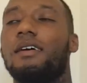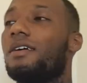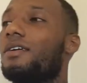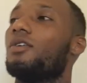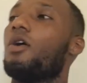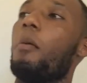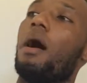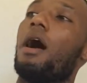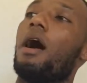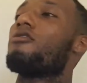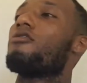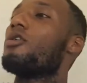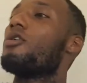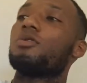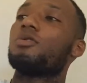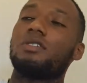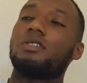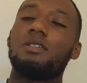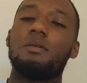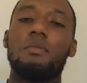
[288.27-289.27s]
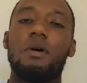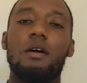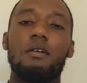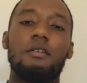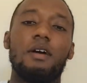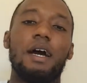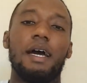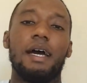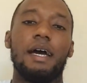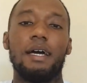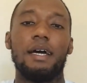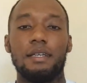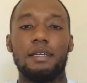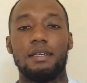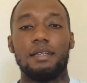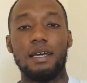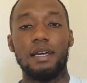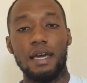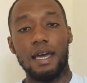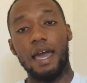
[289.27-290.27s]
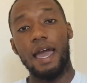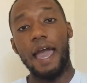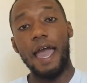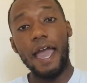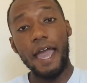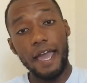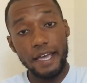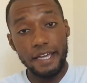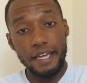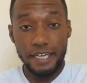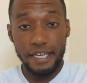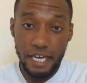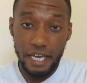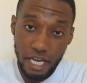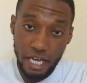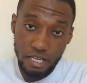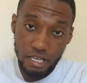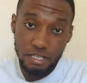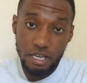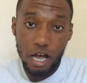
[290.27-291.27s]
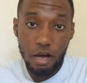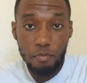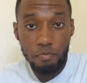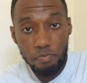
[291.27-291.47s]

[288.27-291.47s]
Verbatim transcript: Got my roses in my right hand. Hey kids, I'm